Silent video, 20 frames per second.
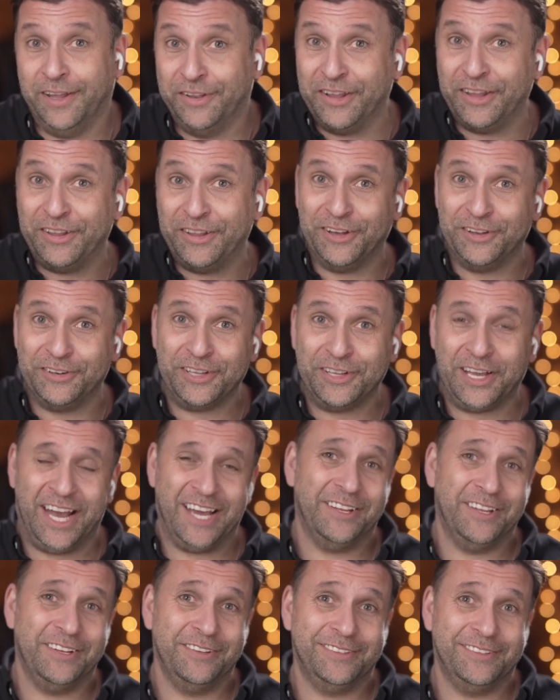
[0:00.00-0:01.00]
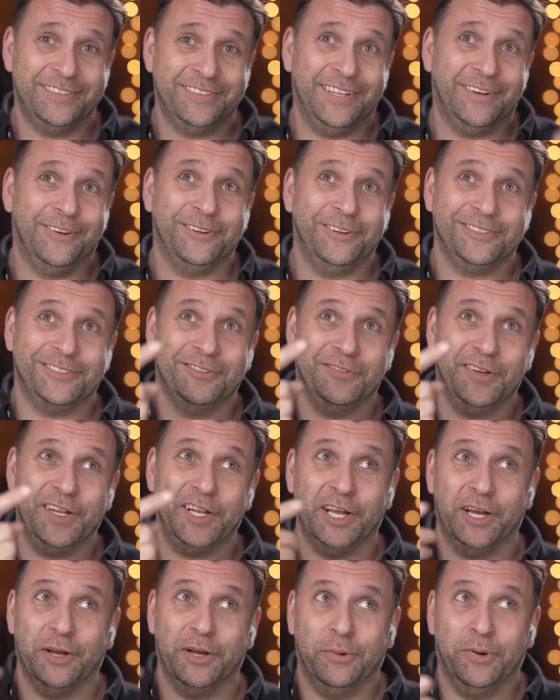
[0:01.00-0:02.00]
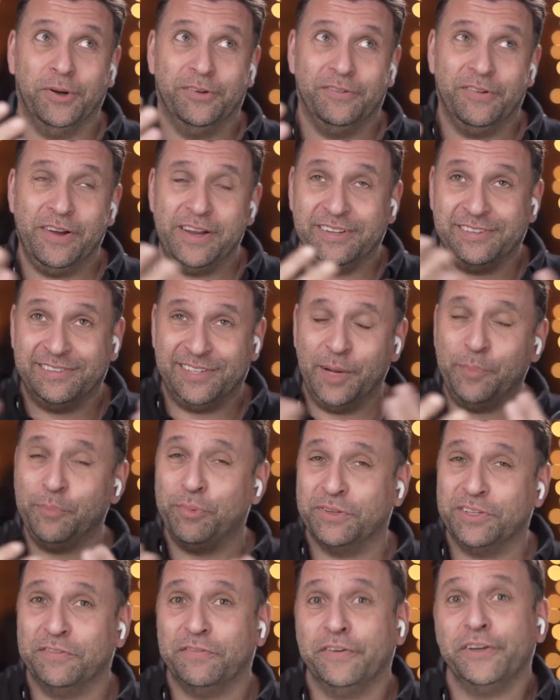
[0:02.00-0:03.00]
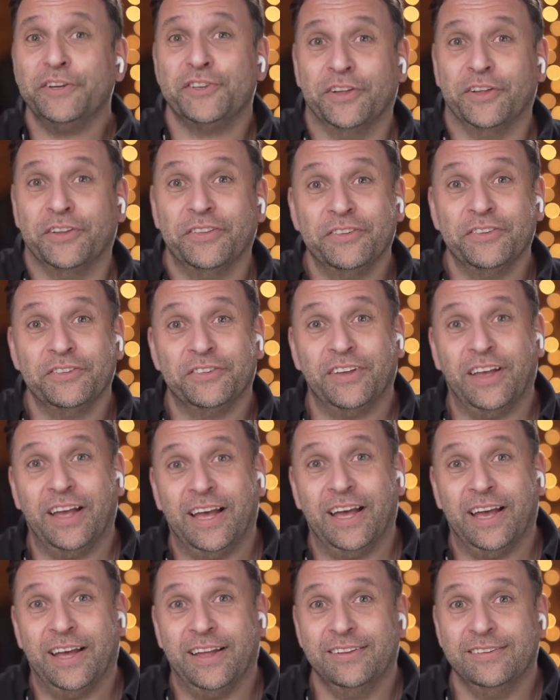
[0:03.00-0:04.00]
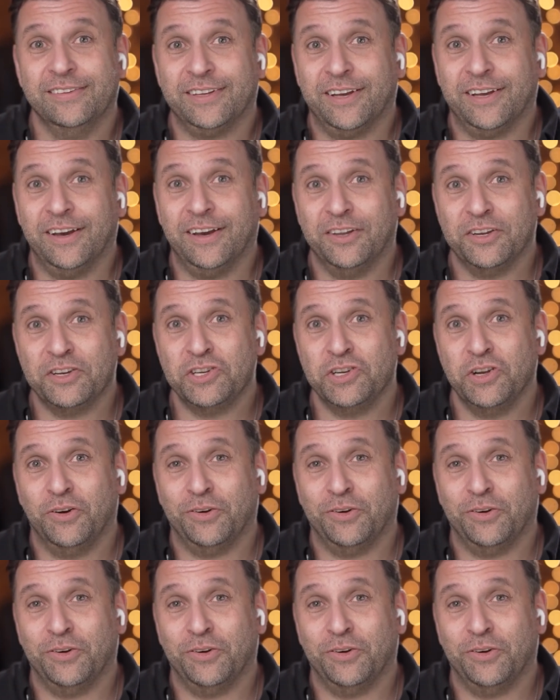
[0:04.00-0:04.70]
And Canon stills and video were very separate divisions, and it kind of